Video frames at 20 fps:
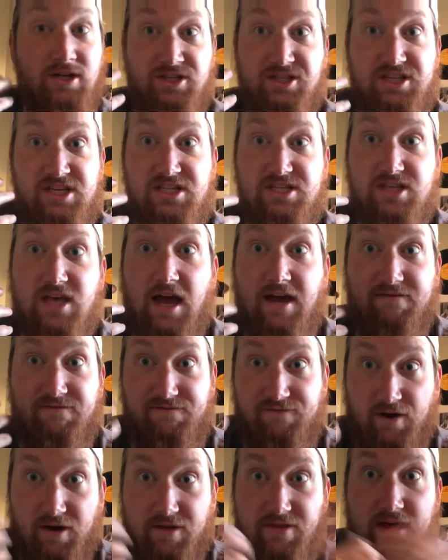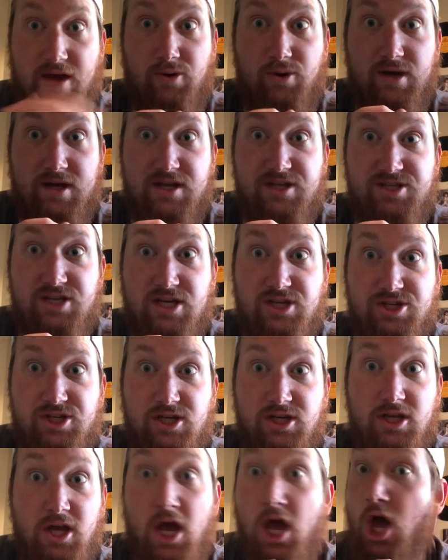does this guy fund that
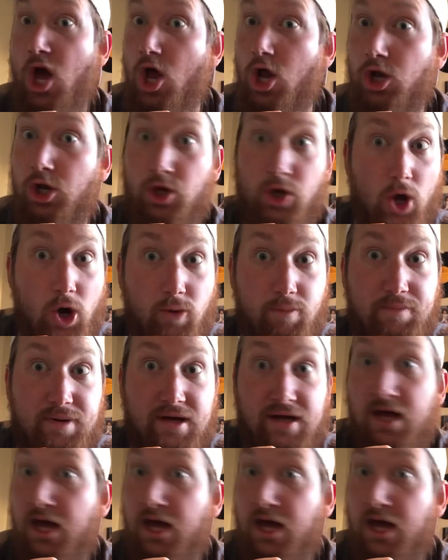organization? Nope.